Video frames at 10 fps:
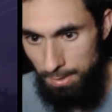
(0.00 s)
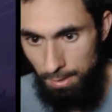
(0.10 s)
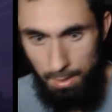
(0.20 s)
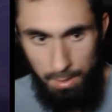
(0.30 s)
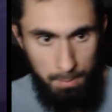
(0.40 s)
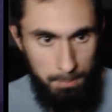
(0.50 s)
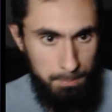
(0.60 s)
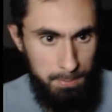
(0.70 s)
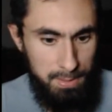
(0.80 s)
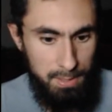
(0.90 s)

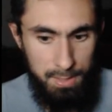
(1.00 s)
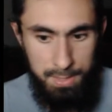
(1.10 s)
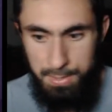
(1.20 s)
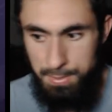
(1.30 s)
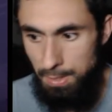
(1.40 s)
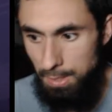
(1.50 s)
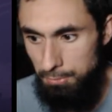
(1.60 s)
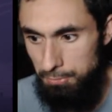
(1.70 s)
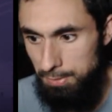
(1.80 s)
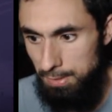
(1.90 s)
Because
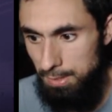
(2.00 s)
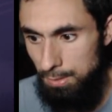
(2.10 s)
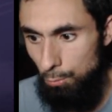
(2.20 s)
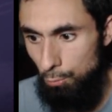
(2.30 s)
of the